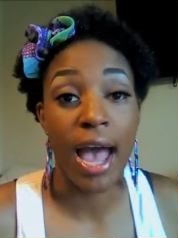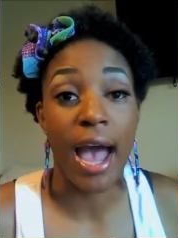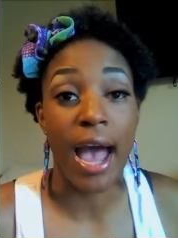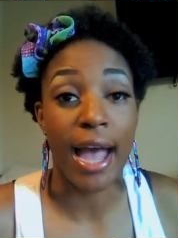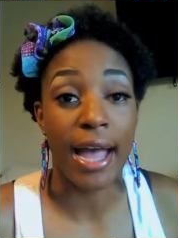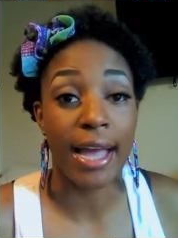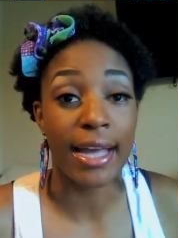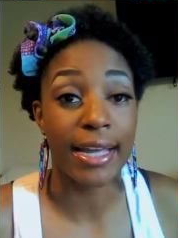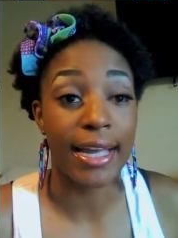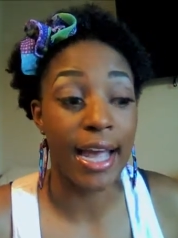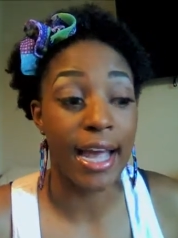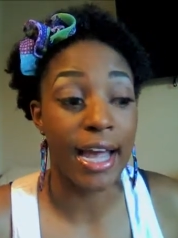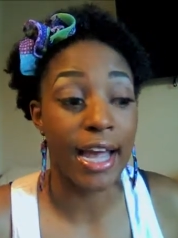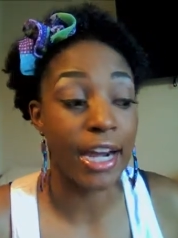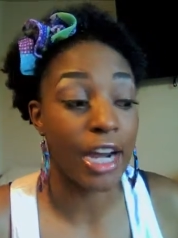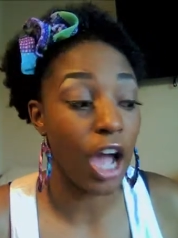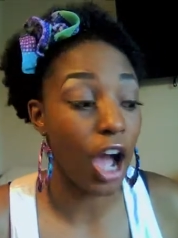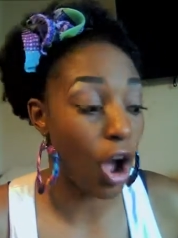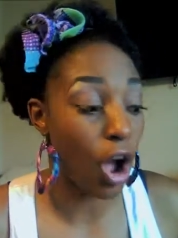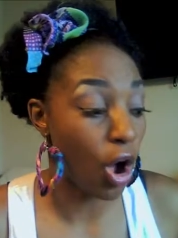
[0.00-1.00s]
I
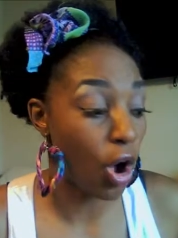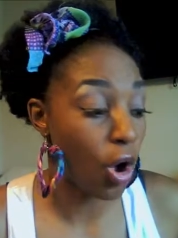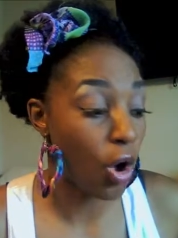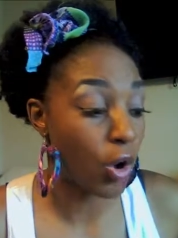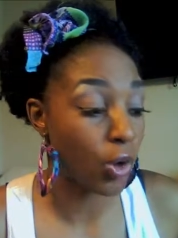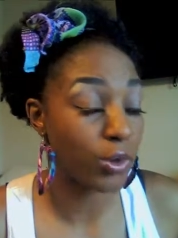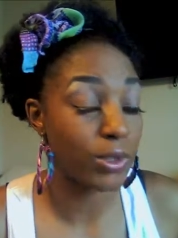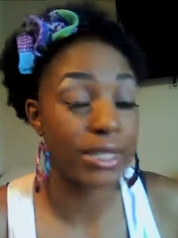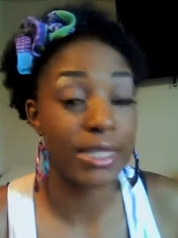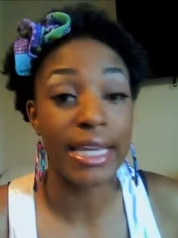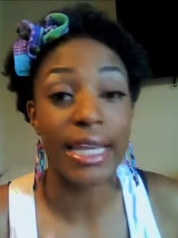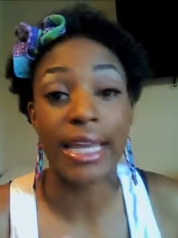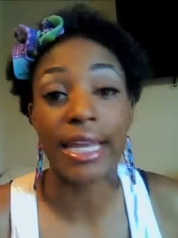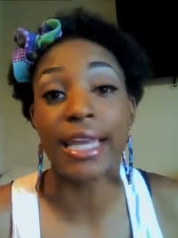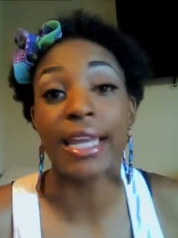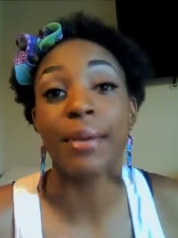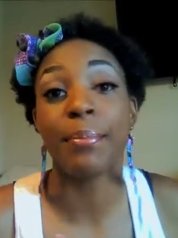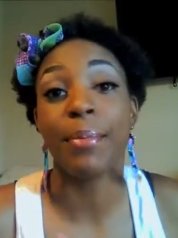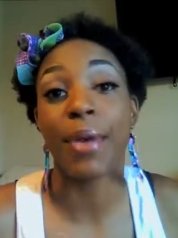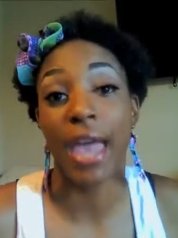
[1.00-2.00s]
got all
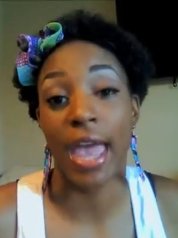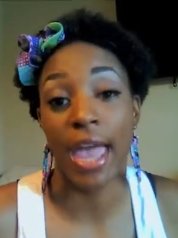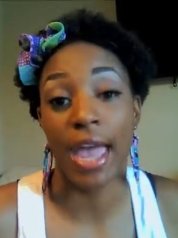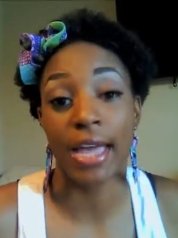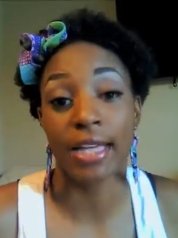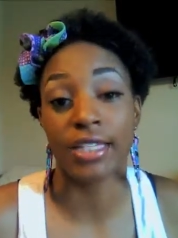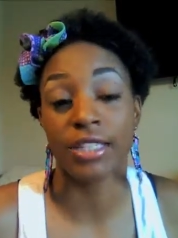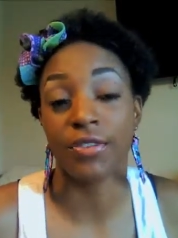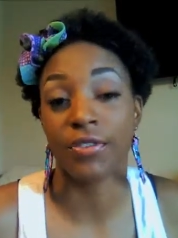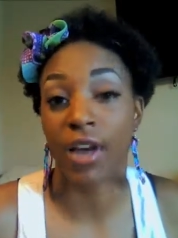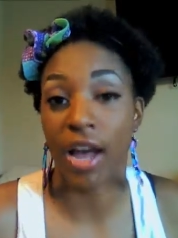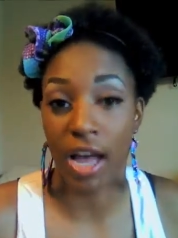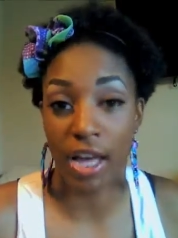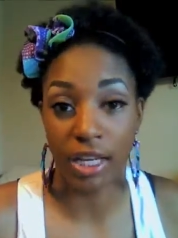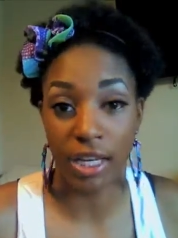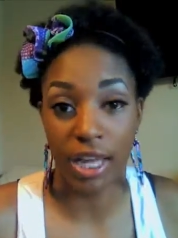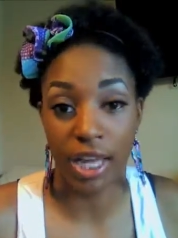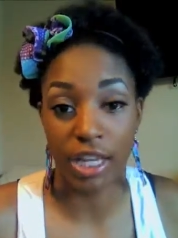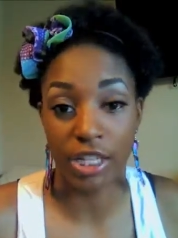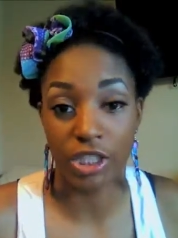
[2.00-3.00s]
10 packs of
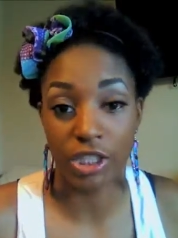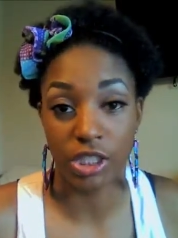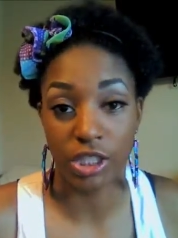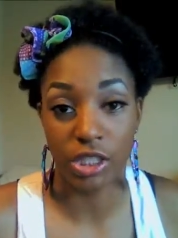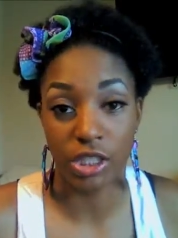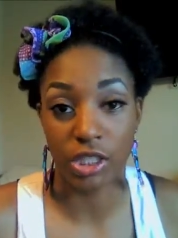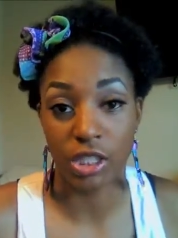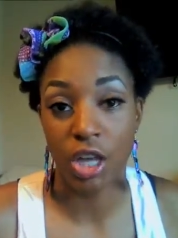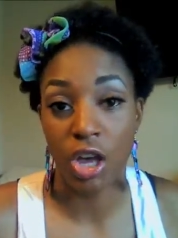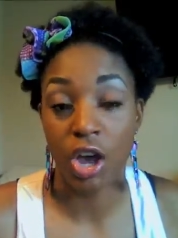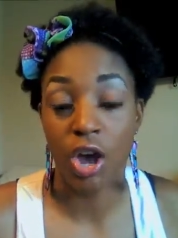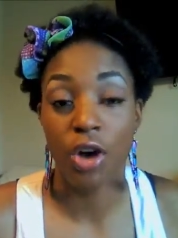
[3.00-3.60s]
eyelashes